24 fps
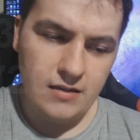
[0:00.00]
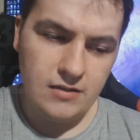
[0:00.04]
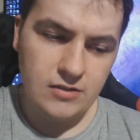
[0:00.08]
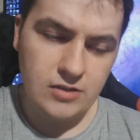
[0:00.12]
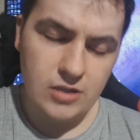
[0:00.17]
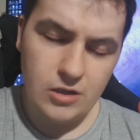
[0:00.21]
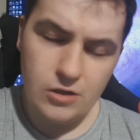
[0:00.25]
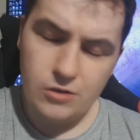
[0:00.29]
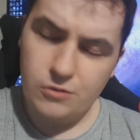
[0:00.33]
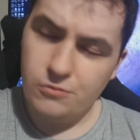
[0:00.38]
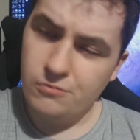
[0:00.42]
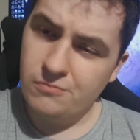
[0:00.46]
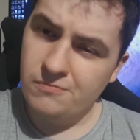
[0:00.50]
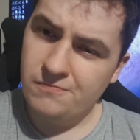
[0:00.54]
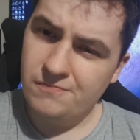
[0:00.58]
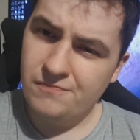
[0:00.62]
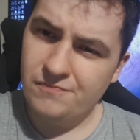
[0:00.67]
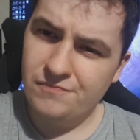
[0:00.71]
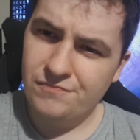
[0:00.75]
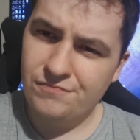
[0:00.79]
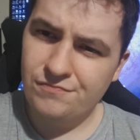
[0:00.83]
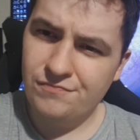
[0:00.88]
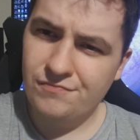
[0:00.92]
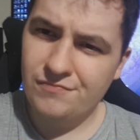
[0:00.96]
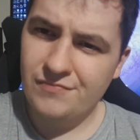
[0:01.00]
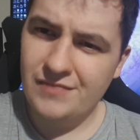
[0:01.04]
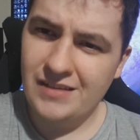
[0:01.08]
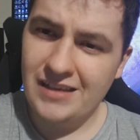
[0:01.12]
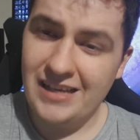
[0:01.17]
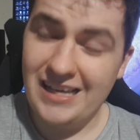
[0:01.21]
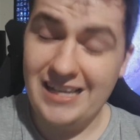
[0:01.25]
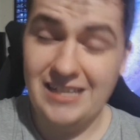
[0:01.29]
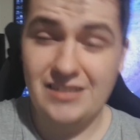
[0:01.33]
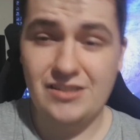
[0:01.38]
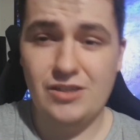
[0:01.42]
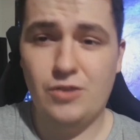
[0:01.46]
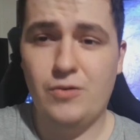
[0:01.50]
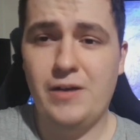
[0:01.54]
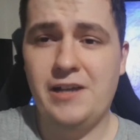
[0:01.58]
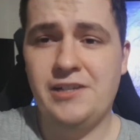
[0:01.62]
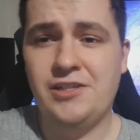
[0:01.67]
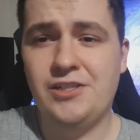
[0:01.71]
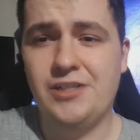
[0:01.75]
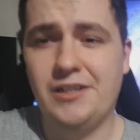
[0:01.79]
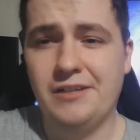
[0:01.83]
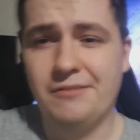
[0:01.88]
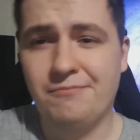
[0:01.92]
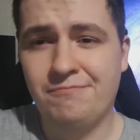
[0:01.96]
So, here's the
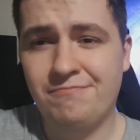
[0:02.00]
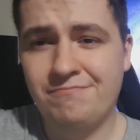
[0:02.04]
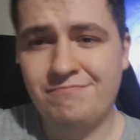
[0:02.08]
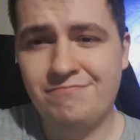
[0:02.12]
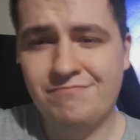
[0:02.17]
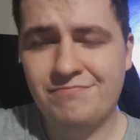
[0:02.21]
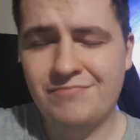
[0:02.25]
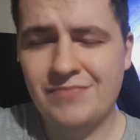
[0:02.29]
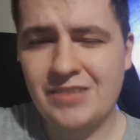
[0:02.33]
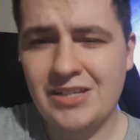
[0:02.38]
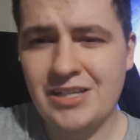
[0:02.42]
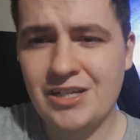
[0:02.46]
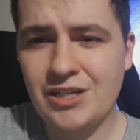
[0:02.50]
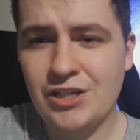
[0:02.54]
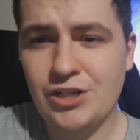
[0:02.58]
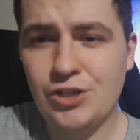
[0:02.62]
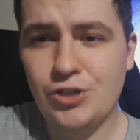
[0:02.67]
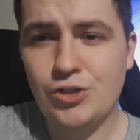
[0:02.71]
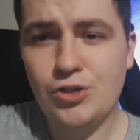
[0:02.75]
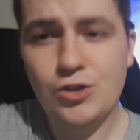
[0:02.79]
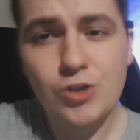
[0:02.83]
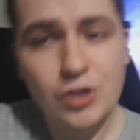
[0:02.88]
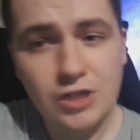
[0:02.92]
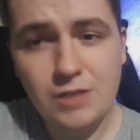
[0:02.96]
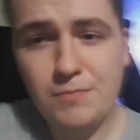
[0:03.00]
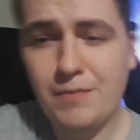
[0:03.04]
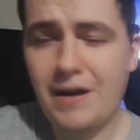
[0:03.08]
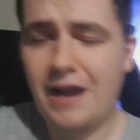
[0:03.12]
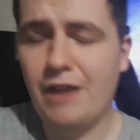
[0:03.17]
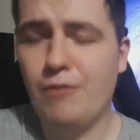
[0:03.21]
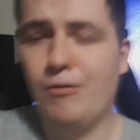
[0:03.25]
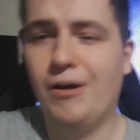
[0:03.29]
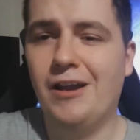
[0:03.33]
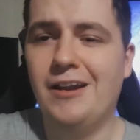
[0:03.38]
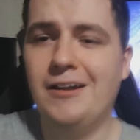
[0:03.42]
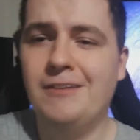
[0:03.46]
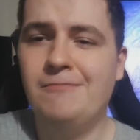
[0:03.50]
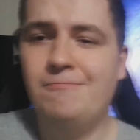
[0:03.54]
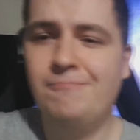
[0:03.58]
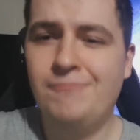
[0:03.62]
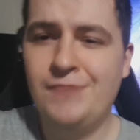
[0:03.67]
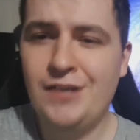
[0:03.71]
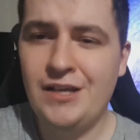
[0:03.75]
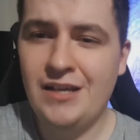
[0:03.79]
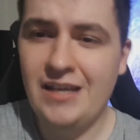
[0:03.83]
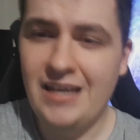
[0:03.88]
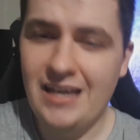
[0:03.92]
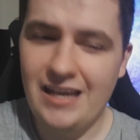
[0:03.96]
question. Should you buy one
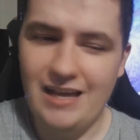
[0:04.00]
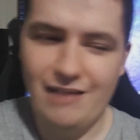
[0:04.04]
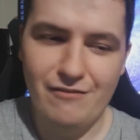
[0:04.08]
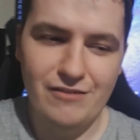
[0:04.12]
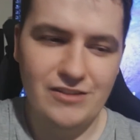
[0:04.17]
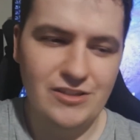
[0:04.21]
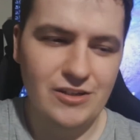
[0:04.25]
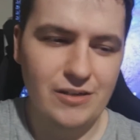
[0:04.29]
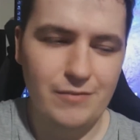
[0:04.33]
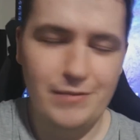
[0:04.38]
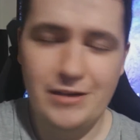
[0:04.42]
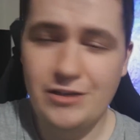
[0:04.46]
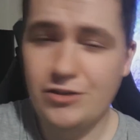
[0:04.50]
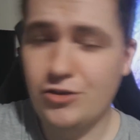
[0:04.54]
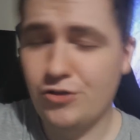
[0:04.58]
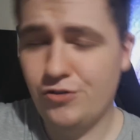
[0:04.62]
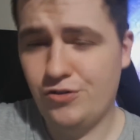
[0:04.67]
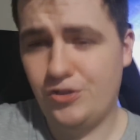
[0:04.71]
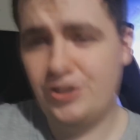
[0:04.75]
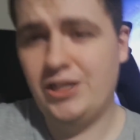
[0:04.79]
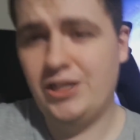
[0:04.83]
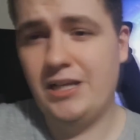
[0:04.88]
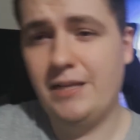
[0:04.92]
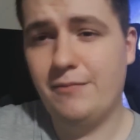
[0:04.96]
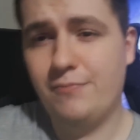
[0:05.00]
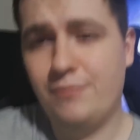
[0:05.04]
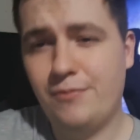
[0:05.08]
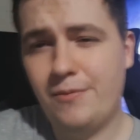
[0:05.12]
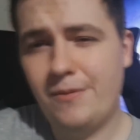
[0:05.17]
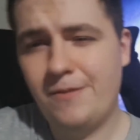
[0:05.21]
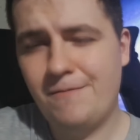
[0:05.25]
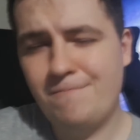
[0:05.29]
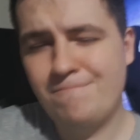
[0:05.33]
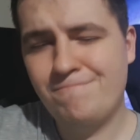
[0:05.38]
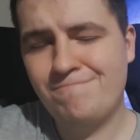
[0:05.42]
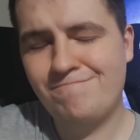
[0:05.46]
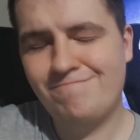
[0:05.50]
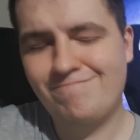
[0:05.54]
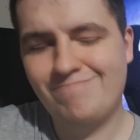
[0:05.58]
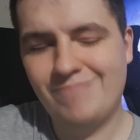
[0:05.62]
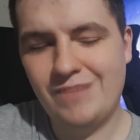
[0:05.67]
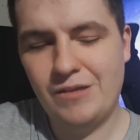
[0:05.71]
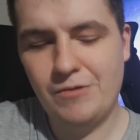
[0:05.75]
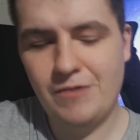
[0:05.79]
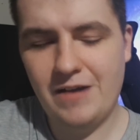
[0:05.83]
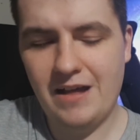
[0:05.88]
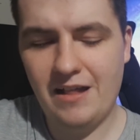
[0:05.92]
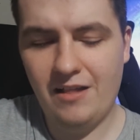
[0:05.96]
if it's going to be dirt cheap?
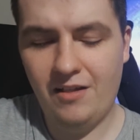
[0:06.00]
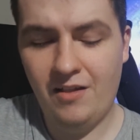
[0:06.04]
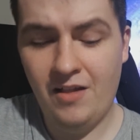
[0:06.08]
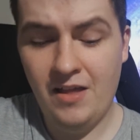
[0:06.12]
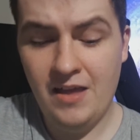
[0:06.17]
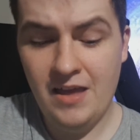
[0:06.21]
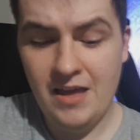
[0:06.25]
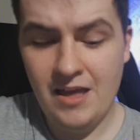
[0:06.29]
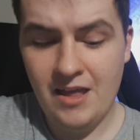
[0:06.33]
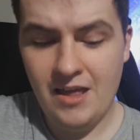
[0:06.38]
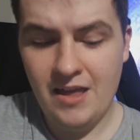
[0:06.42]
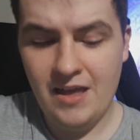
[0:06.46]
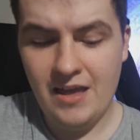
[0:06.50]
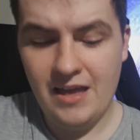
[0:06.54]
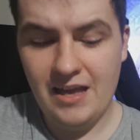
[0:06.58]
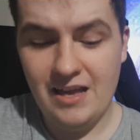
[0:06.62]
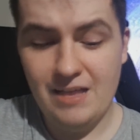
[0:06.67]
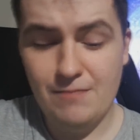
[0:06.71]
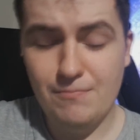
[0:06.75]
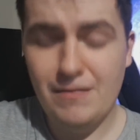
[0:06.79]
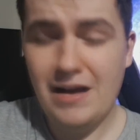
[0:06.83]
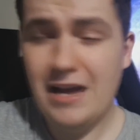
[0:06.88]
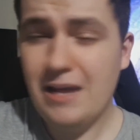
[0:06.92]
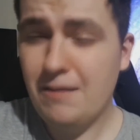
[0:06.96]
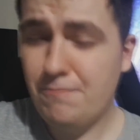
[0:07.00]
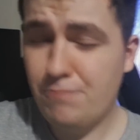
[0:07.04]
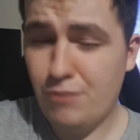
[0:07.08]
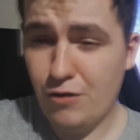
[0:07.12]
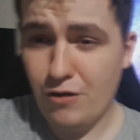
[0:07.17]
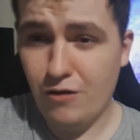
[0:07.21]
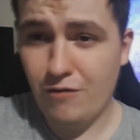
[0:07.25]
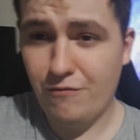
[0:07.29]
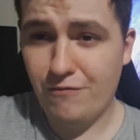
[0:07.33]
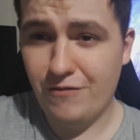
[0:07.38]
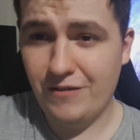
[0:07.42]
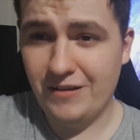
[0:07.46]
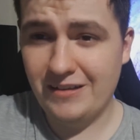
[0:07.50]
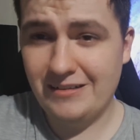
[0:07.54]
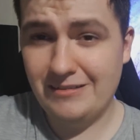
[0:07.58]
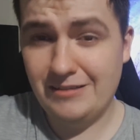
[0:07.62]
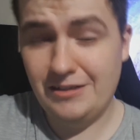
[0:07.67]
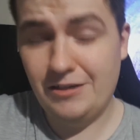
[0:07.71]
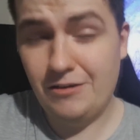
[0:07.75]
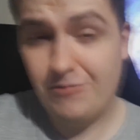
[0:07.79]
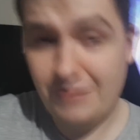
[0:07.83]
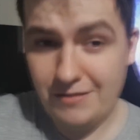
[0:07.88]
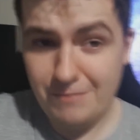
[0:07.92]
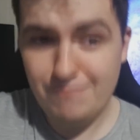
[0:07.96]
Well, in my perfect,
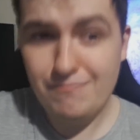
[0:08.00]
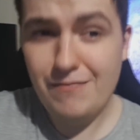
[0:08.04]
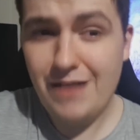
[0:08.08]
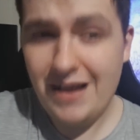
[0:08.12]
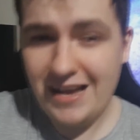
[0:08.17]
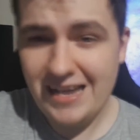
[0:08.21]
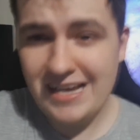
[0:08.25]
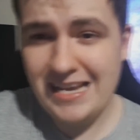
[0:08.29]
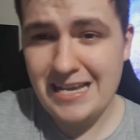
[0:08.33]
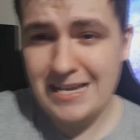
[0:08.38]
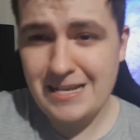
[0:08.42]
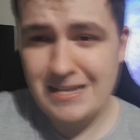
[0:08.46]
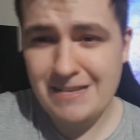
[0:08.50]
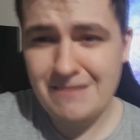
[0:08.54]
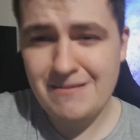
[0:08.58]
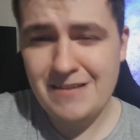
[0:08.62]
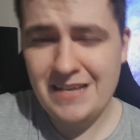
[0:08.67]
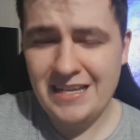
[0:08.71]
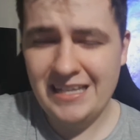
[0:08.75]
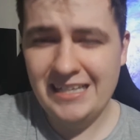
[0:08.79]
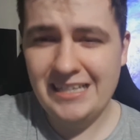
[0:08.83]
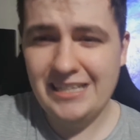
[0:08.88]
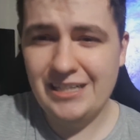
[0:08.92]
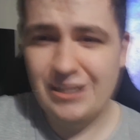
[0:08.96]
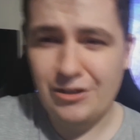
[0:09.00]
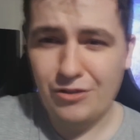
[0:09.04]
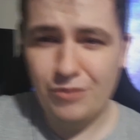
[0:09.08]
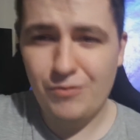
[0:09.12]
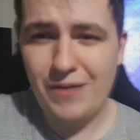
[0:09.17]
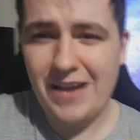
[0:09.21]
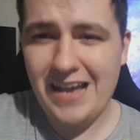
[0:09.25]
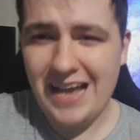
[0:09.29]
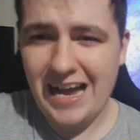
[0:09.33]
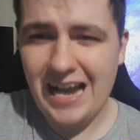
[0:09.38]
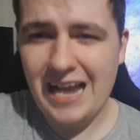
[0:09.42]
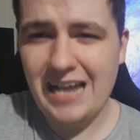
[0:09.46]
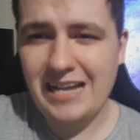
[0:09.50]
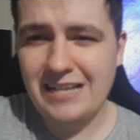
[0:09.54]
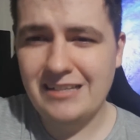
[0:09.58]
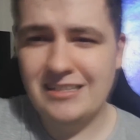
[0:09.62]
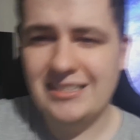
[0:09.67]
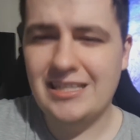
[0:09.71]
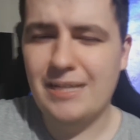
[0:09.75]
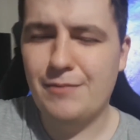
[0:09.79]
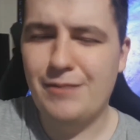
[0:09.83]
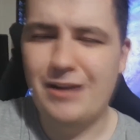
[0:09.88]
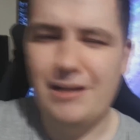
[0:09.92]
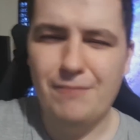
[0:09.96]
the way I
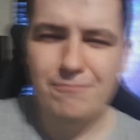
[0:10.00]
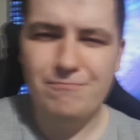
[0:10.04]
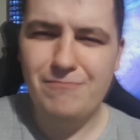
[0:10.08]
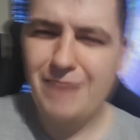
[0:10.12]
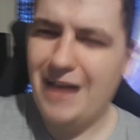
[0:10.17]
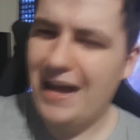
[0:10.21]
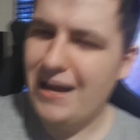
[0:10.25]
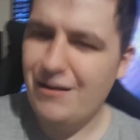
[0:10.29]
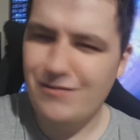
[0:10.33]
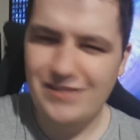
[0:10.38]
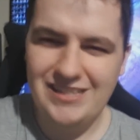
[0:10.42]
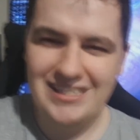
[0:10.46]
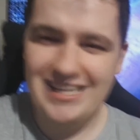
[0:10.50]
sum it up, I would